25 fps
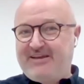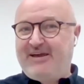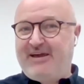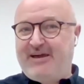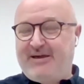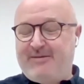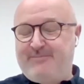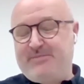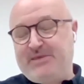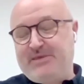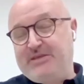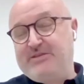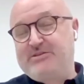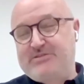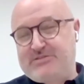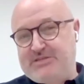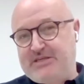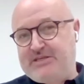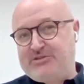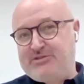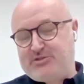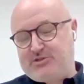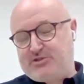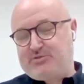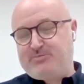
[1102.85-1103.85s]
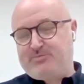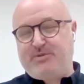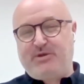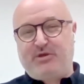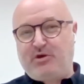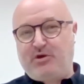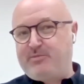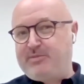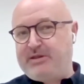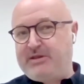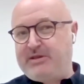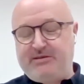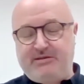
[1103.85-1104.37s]
it's just
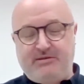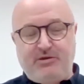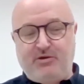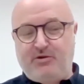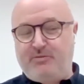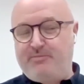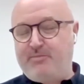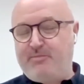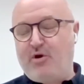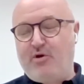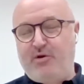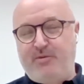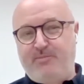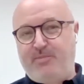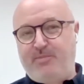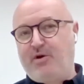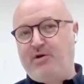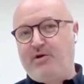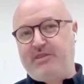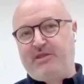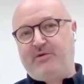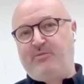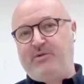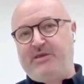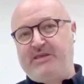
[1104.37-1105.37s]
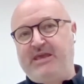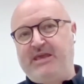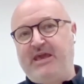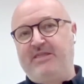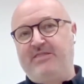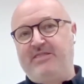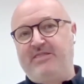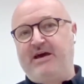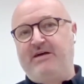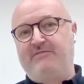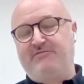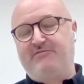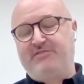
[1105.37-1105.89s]
becoming more important that we get
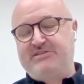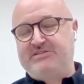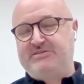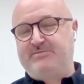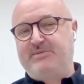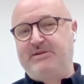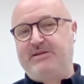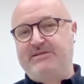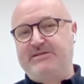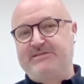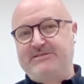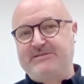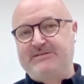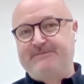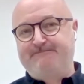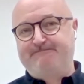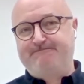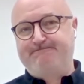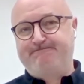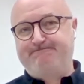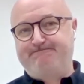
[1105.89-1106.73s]
that visibility.